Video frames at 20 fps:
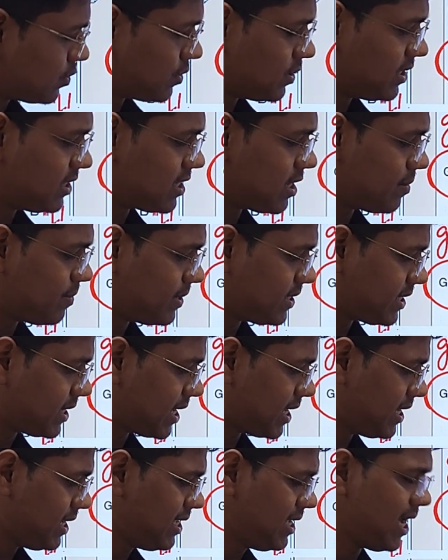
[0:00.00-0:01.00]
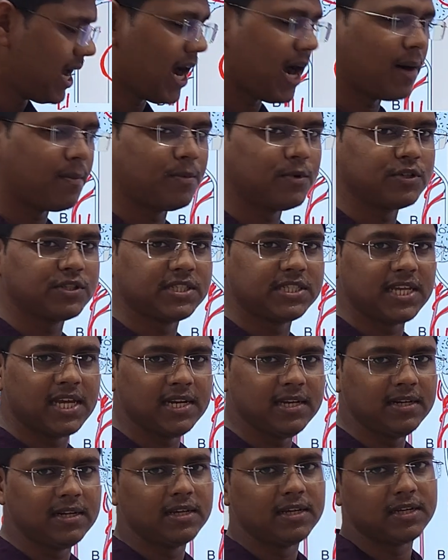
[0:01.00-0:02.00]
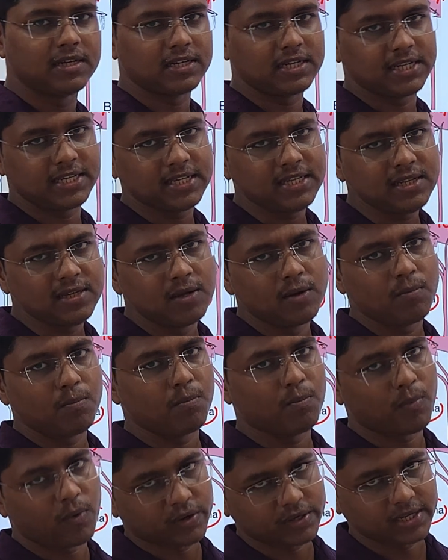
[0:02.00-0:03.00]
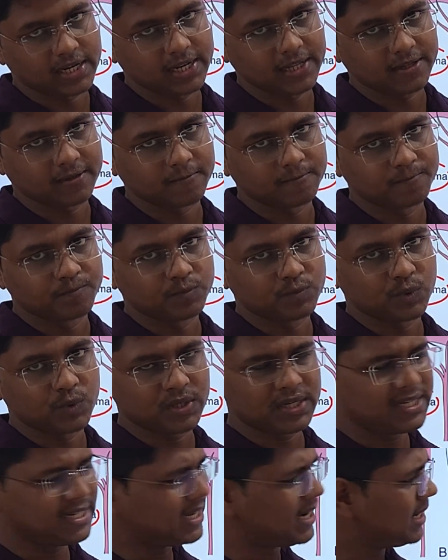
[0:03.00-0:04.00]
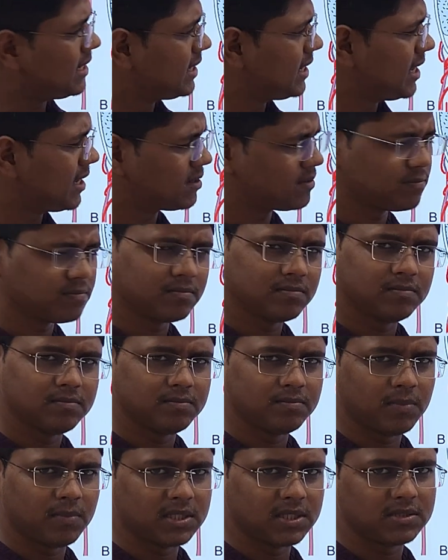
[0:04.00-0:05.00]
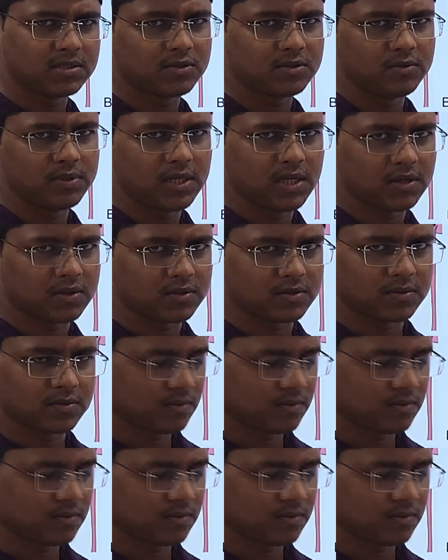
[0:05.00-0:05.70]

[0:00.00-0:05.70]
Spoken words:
So these are basically Haversian remodeling. Okay, it can take months to years.